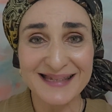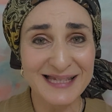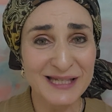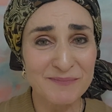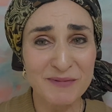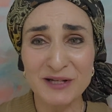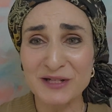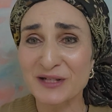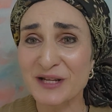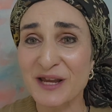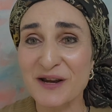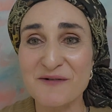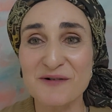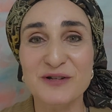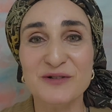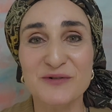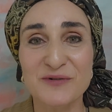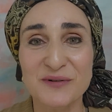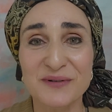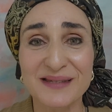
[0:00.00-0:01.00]
especially here in
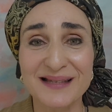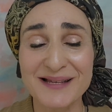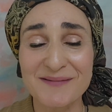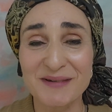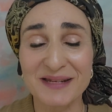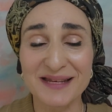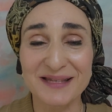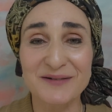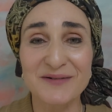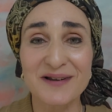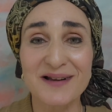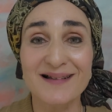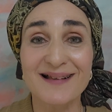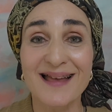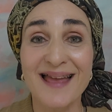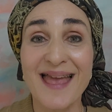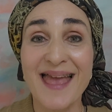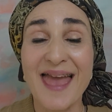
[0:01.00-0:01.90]
Jerusalem and Israel,